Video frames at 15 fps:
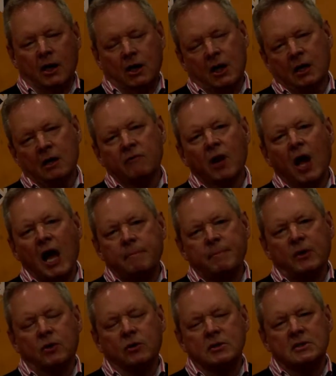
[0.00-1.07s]
kind of like,
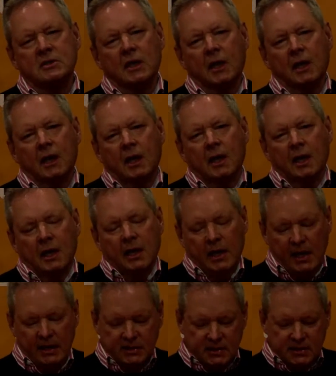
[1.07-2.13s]
because
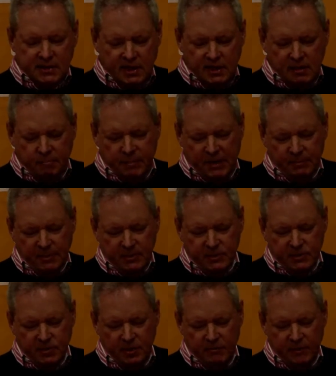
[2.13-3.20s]
as a senior public
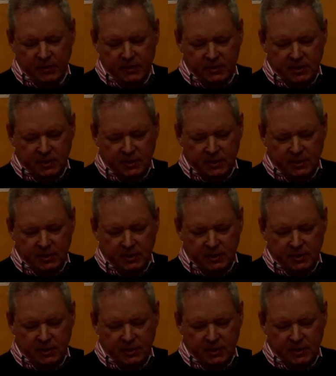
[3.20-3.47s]
servant,